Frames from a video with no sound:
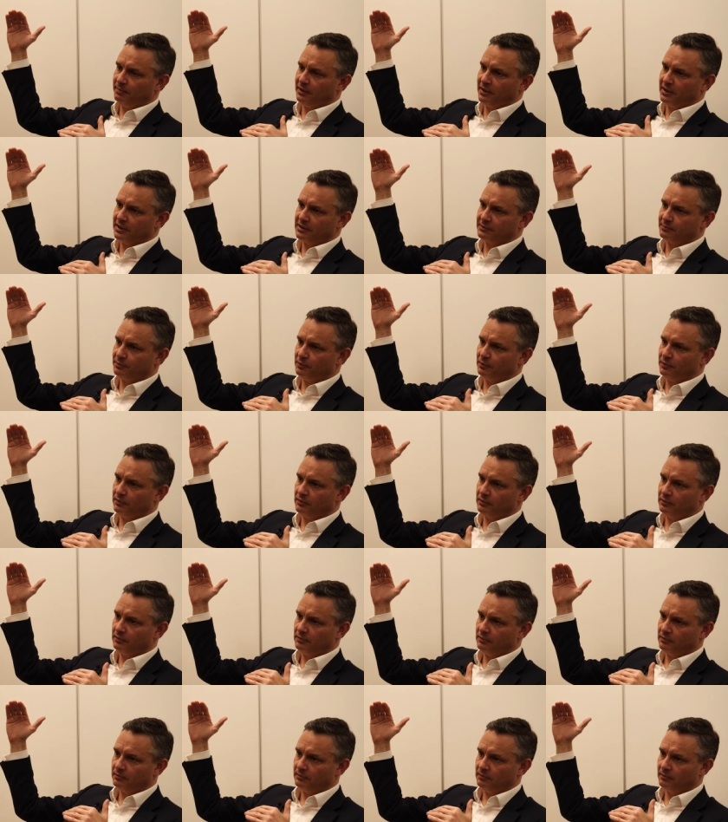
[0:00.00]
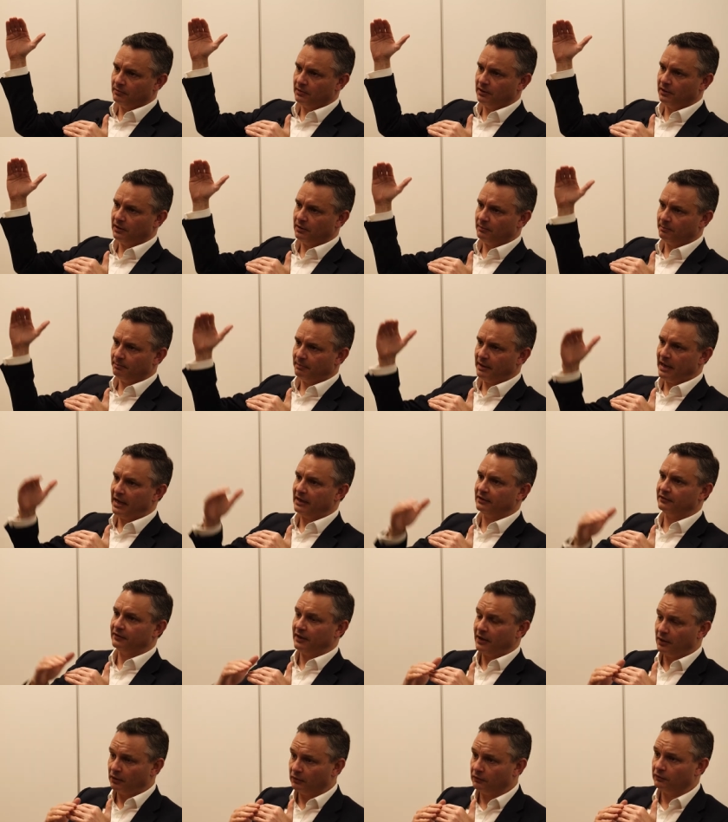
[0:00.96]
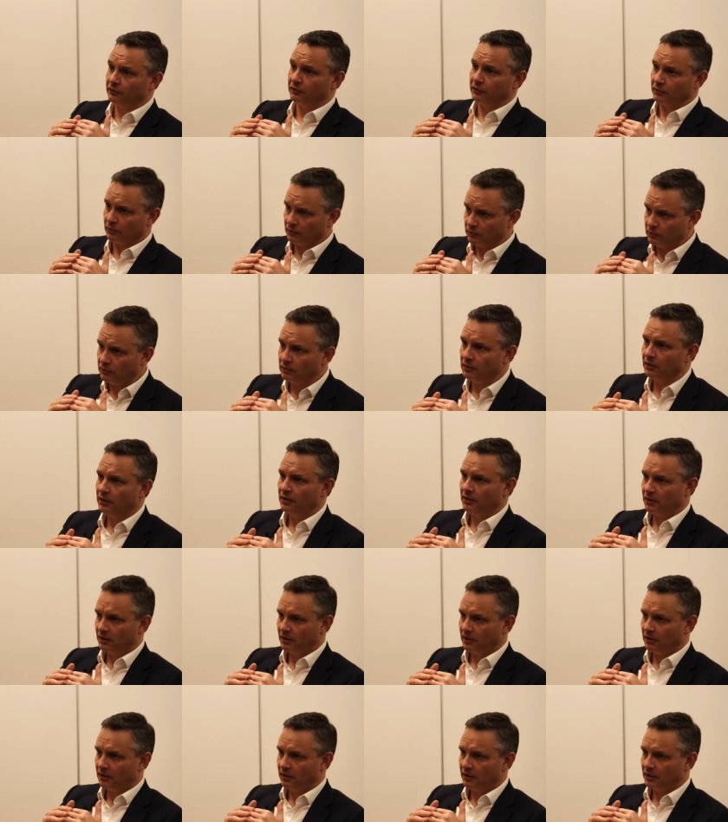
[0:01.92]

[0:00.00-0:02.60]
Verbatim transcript: parts per million back down to